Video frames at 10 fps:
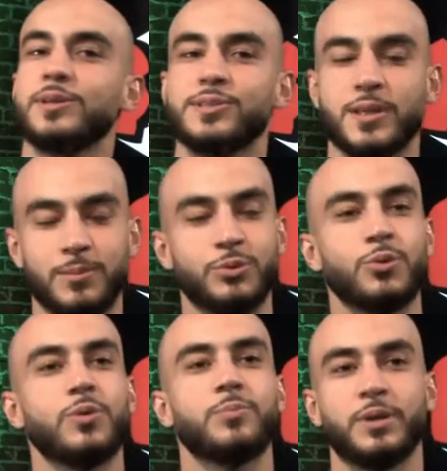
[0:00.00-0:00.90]
to come through
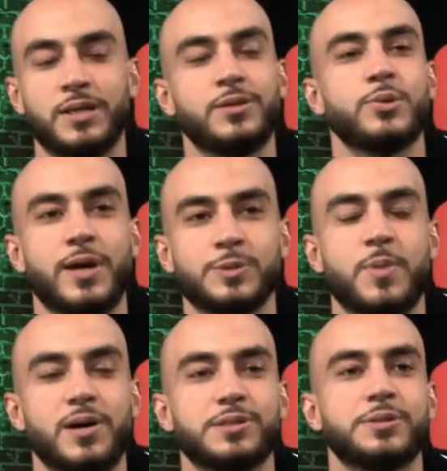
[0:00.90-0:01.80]
and play the new
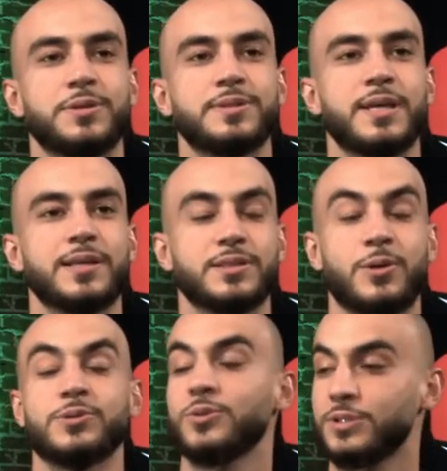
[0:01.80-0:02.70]
Xbox Series X, and
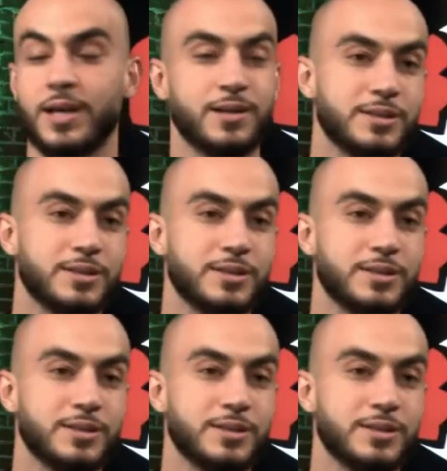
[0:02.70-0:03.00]
also shout outs to